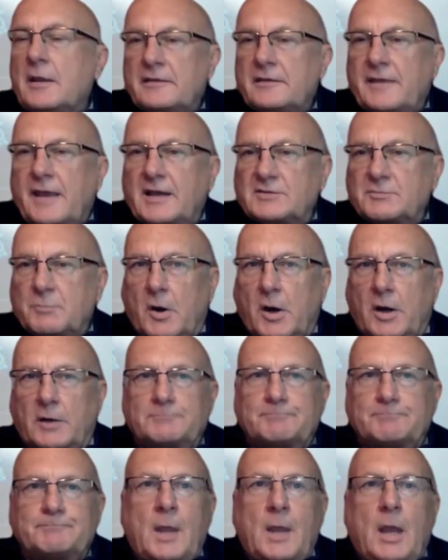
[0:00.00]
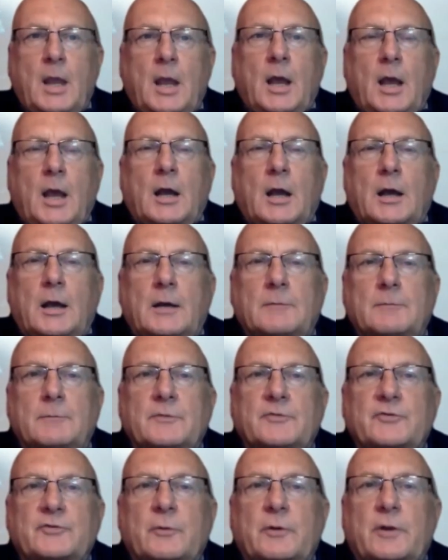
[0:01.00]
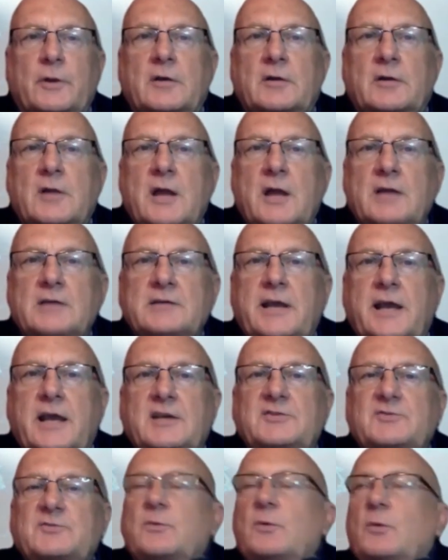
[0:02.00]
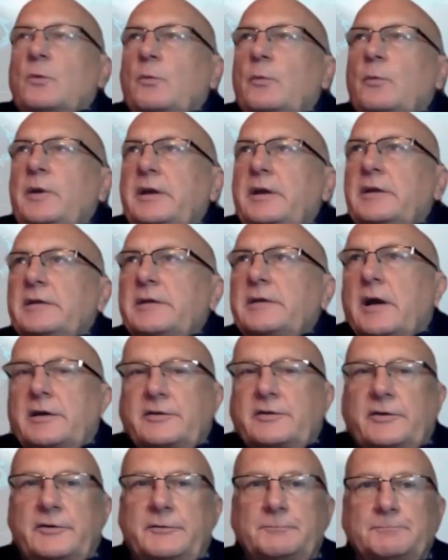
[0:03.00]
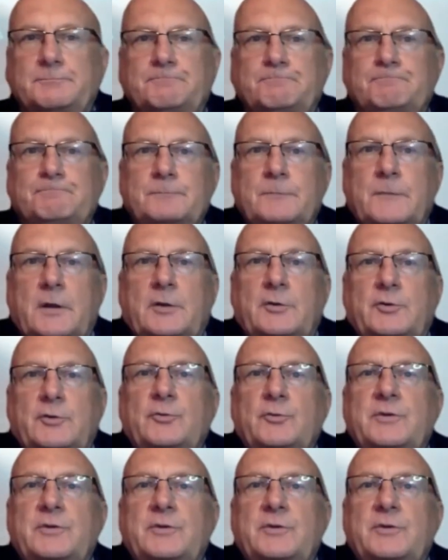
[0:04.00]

Thanks, Mark. So in our client's case, we conducted a due